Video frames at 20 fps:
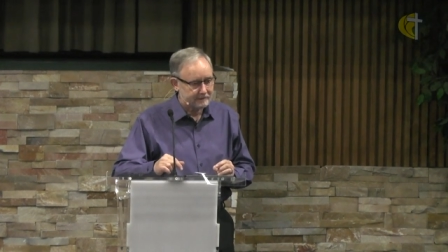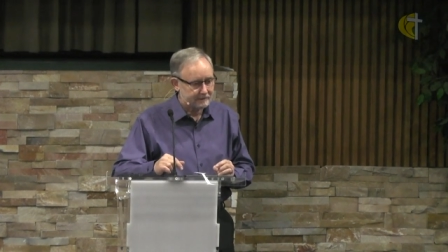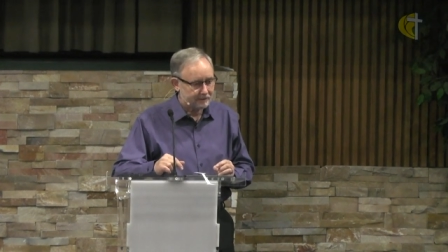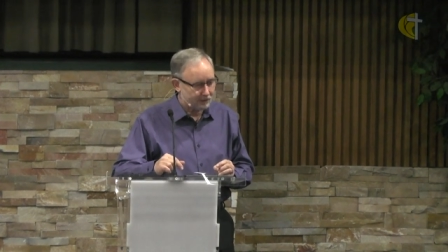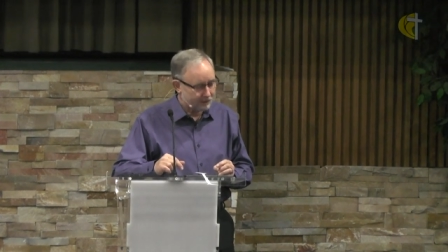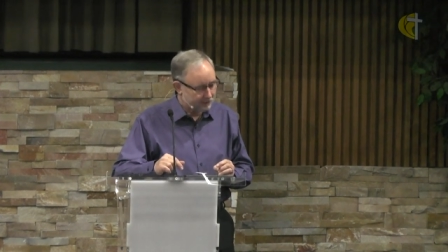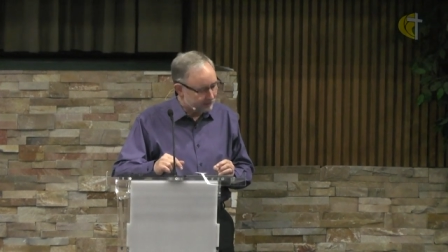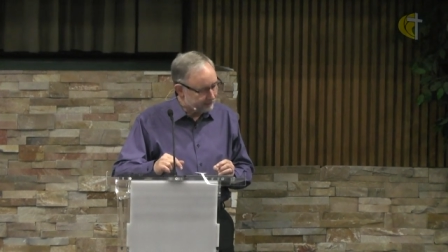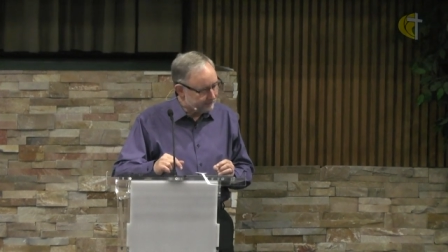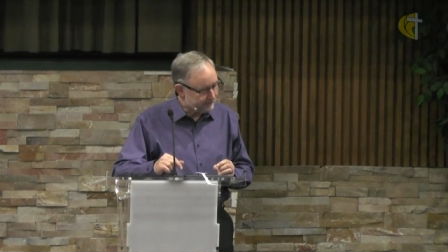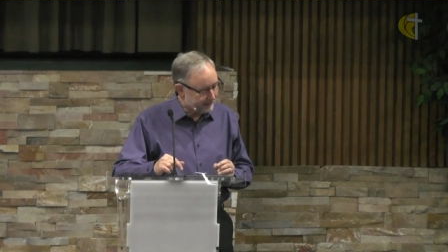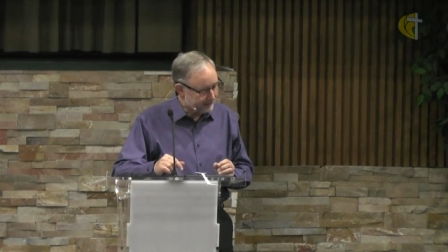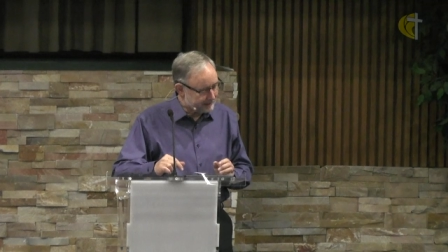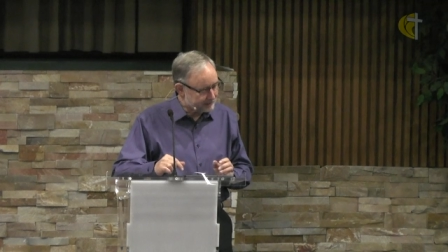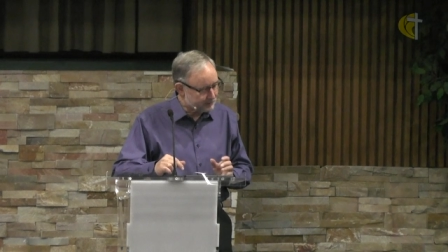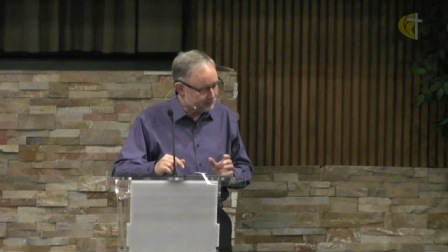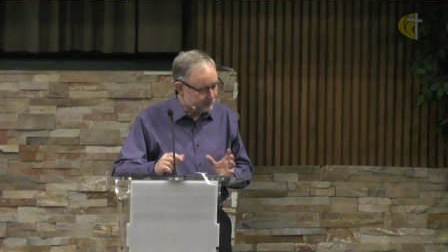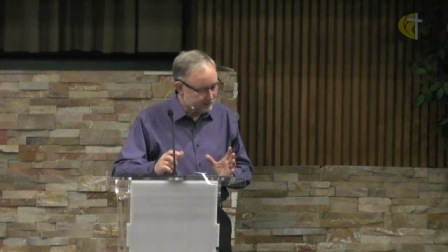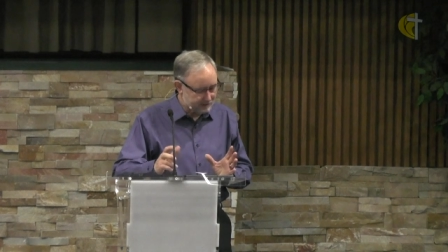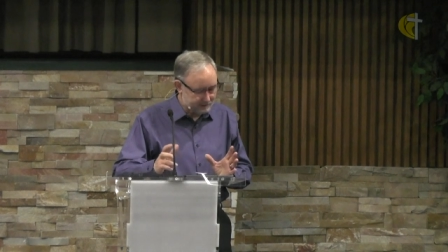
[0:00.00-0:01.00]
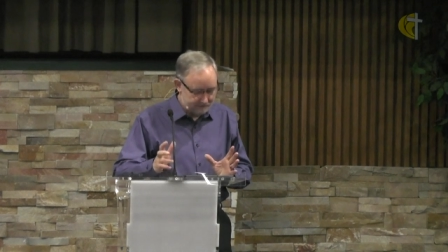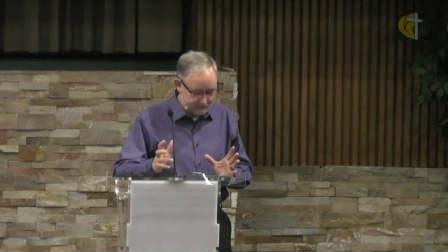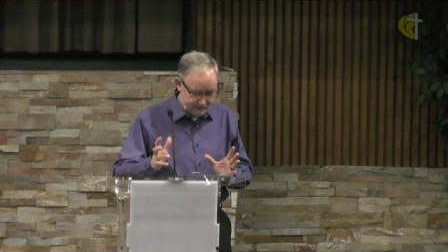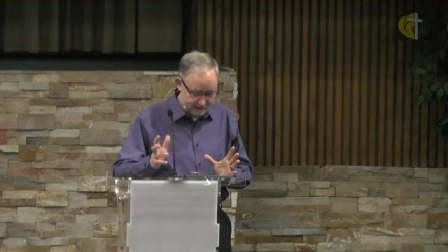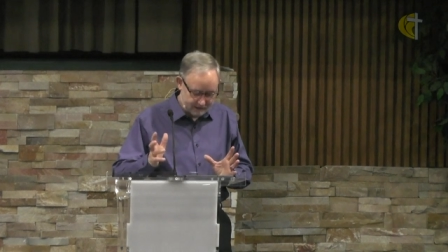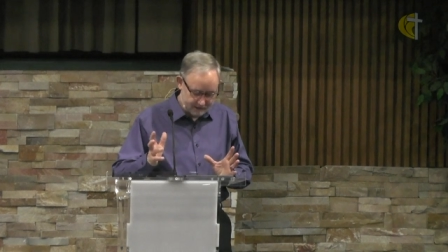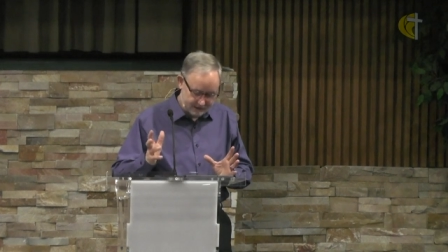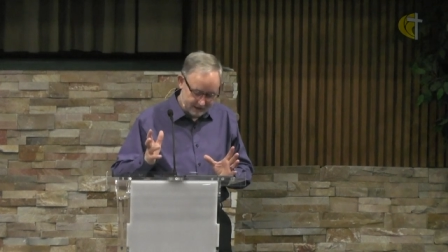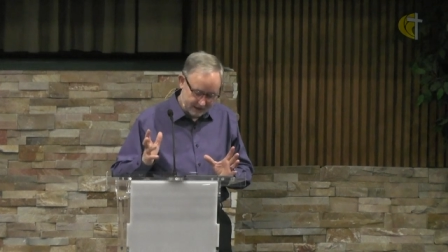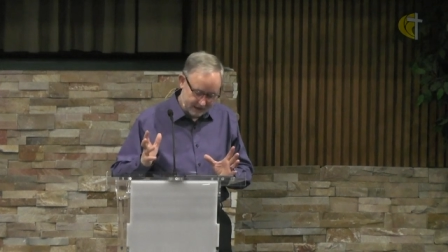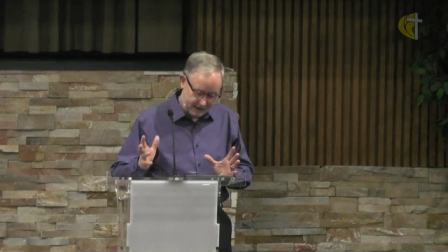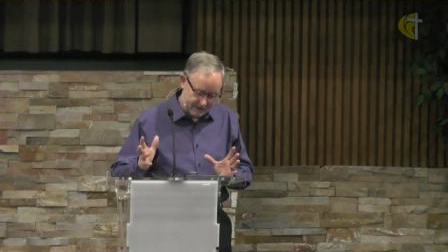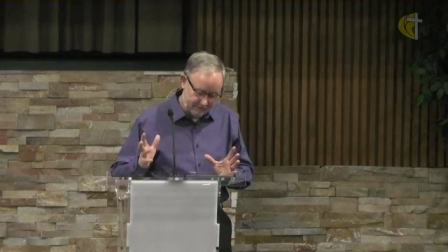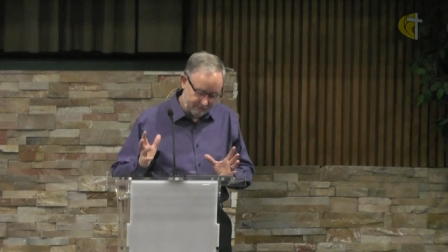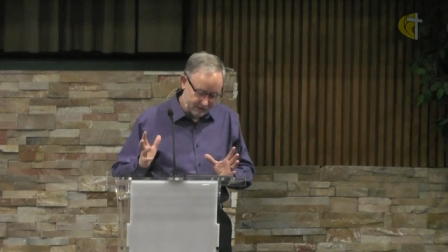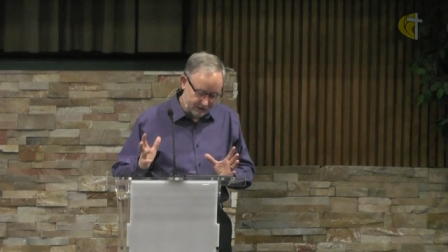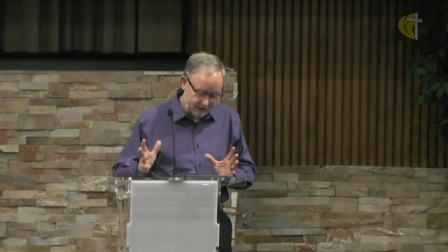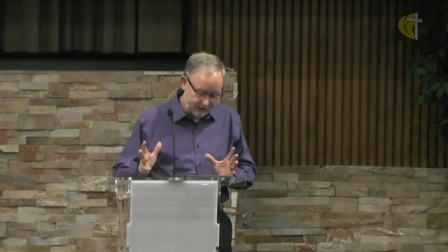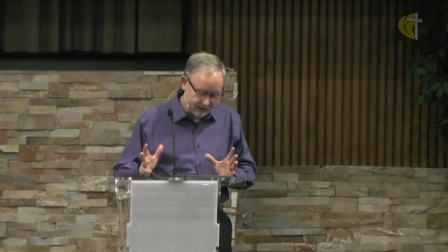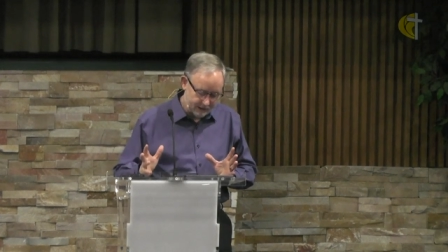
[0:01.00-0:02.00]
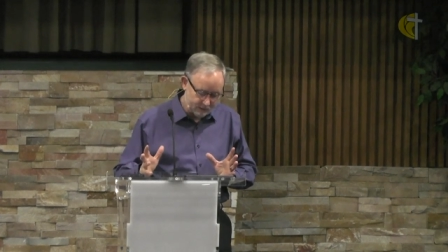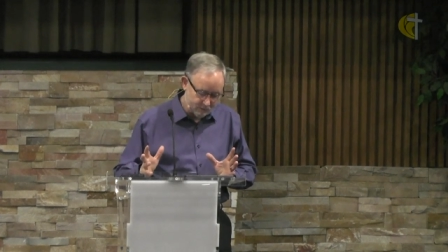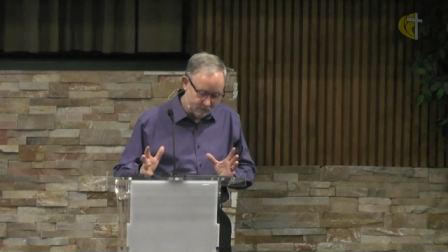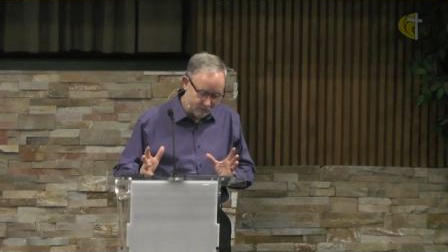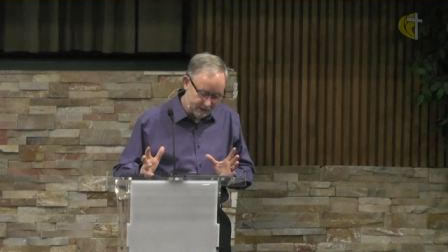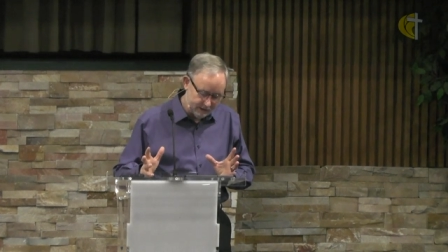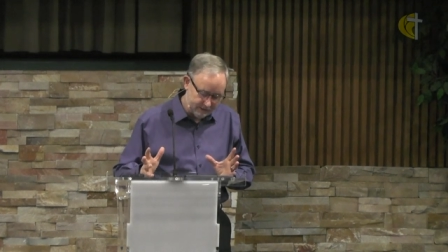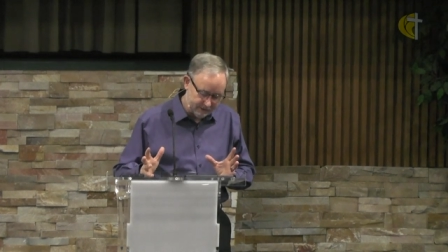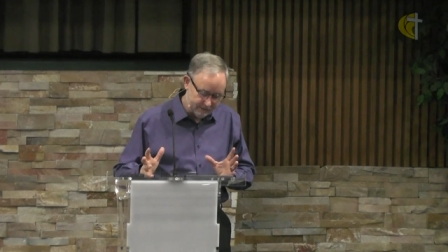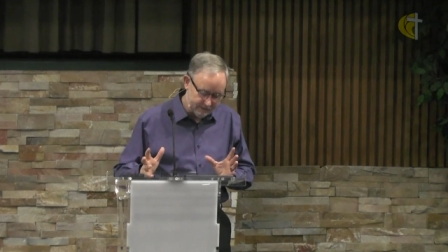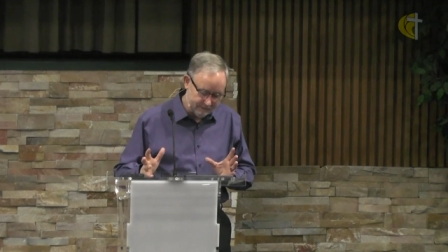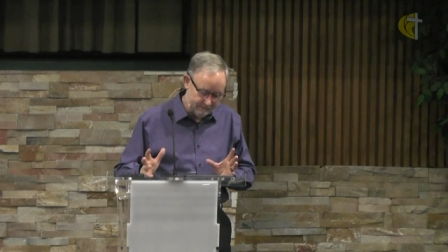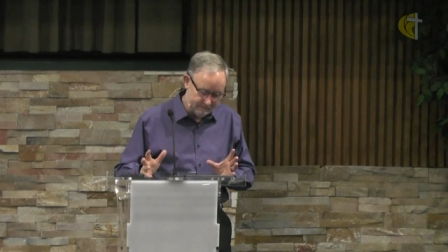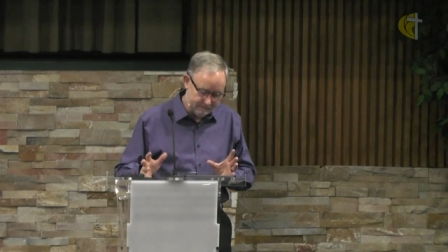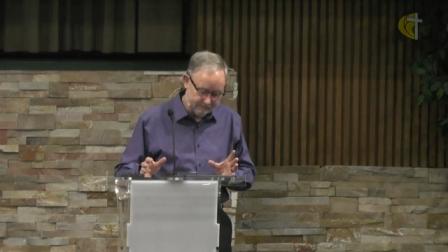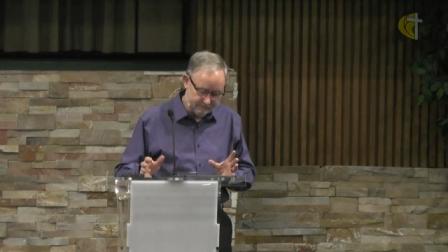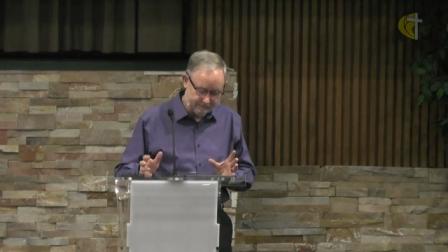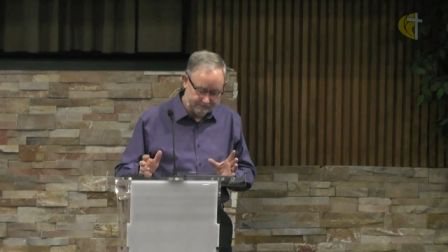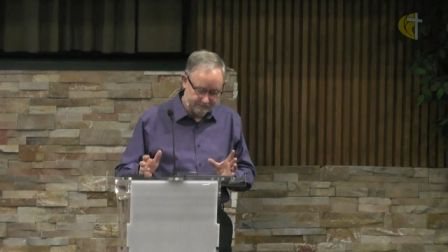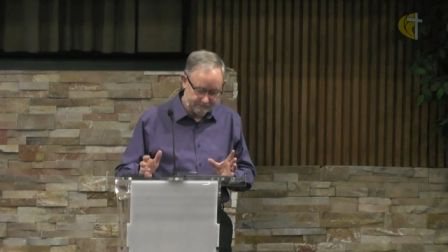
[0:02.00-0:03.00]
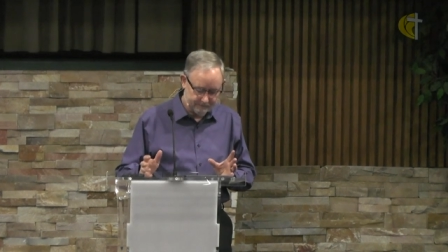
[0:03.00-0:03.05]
All of that's what it means to have God with them.